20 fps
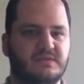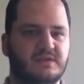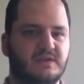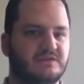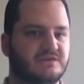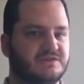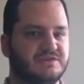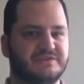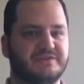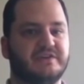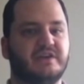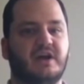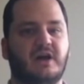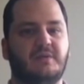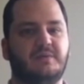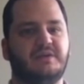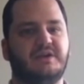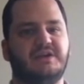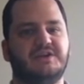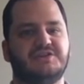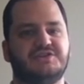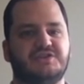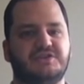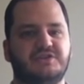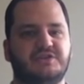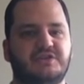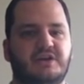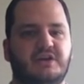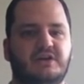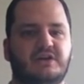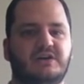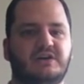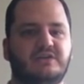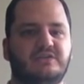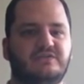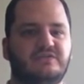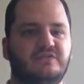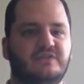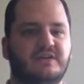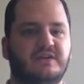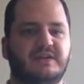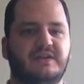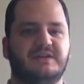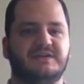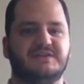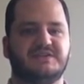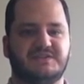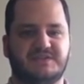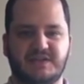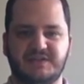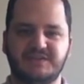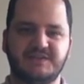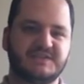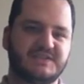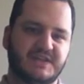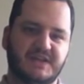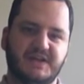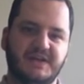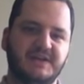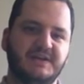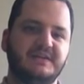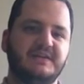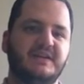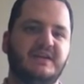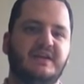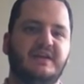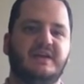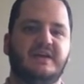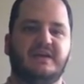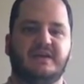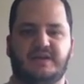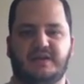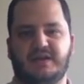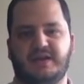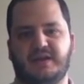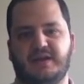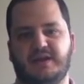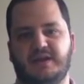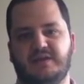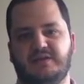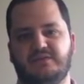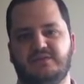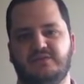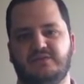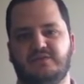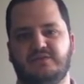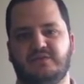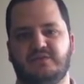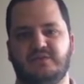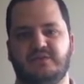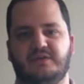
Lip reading: This was a combination of set design and